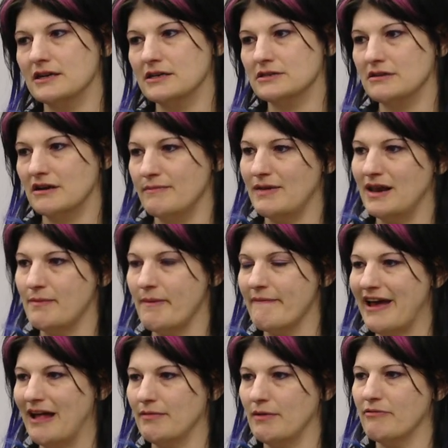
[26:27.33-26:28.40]
your sort of minimum
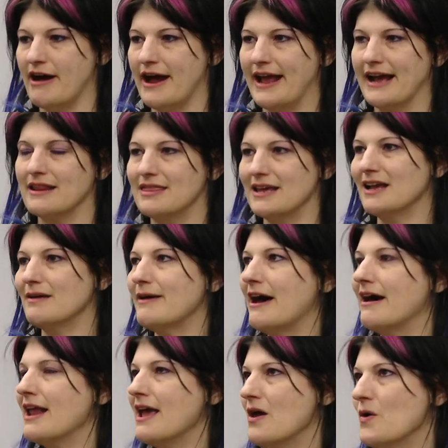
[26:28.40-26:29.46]
viable product, think
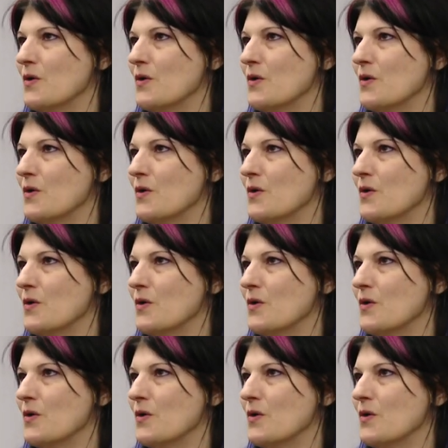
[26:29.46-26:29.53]
about